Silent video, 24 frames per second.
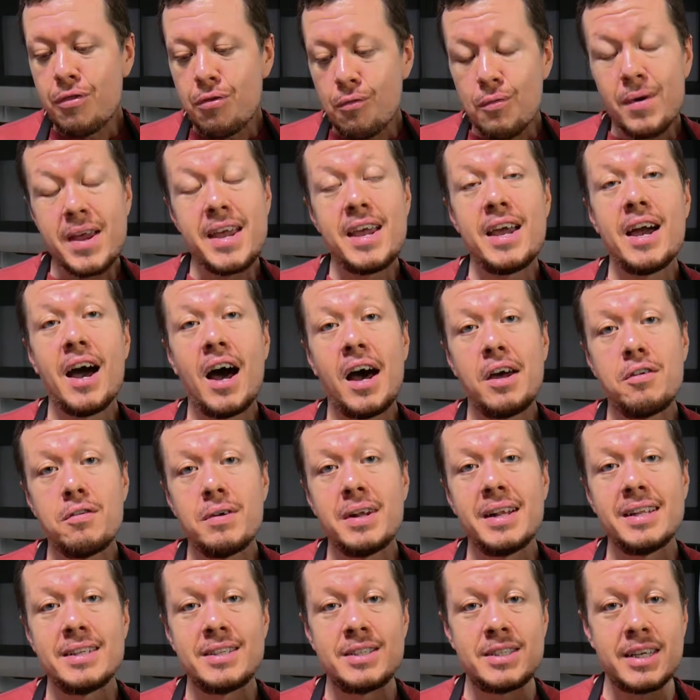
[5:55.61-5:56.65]

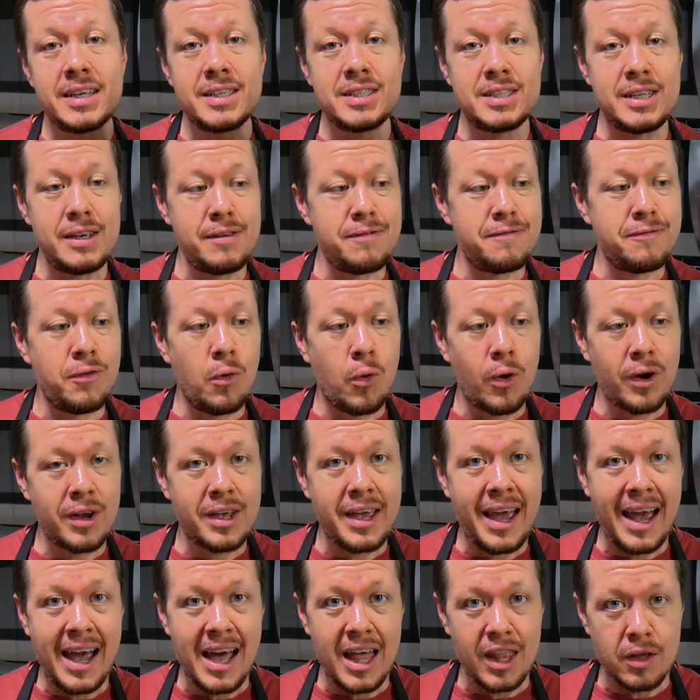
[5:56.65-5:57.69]
364
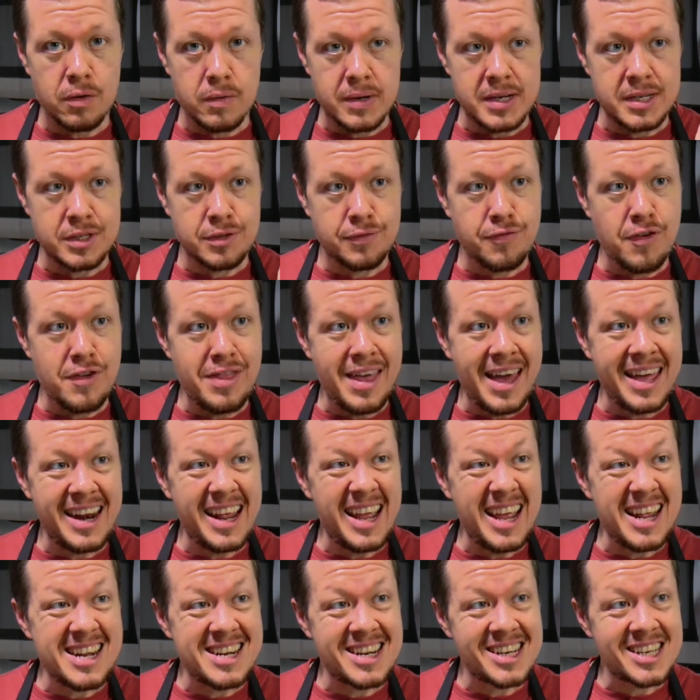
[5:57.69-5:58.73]
calories for
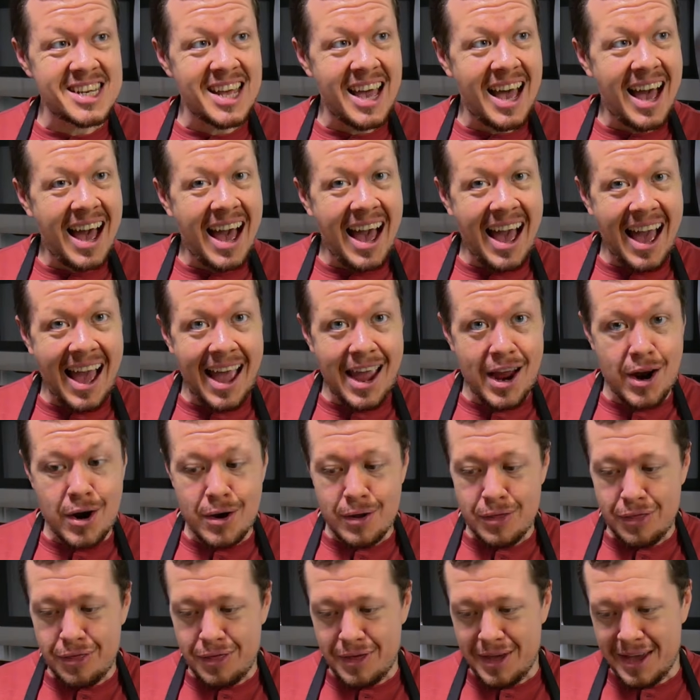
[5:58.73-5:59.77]
that
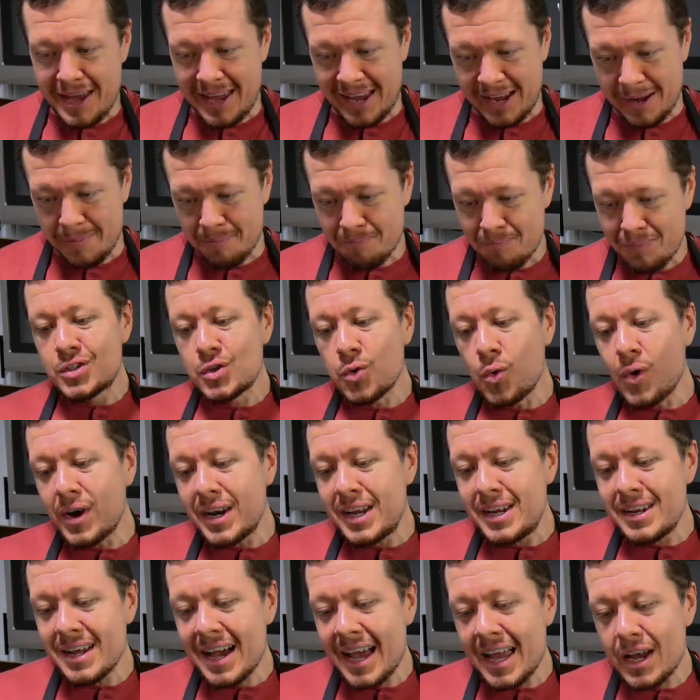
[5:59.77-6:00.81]
entire thing.
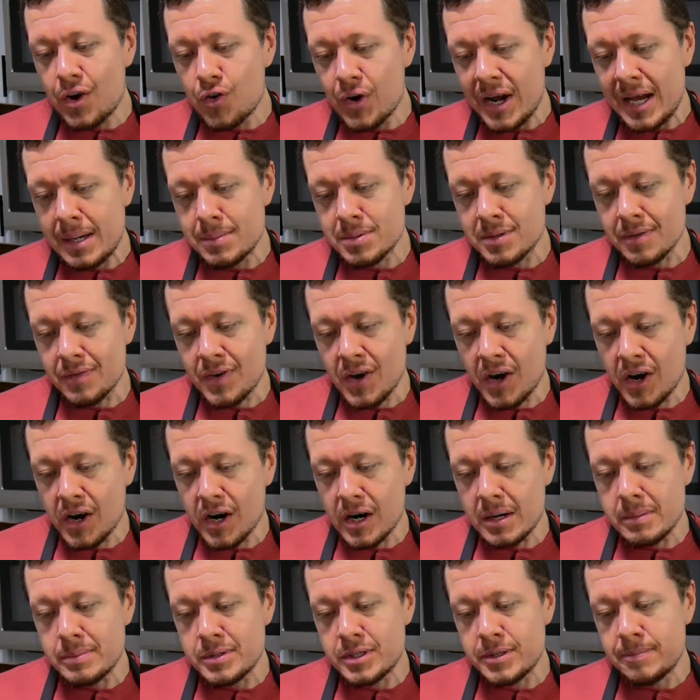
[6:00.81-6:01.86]
29 grams of
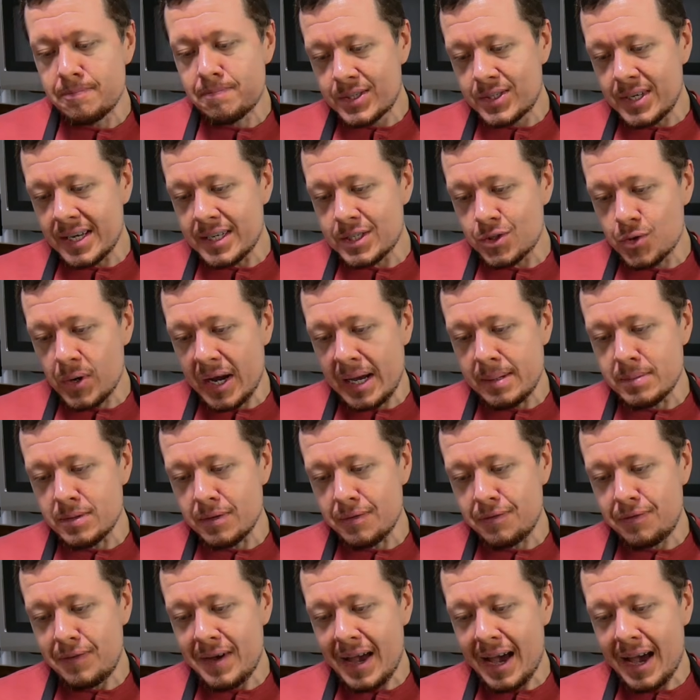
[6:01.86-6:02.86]
carbs, 6 grams of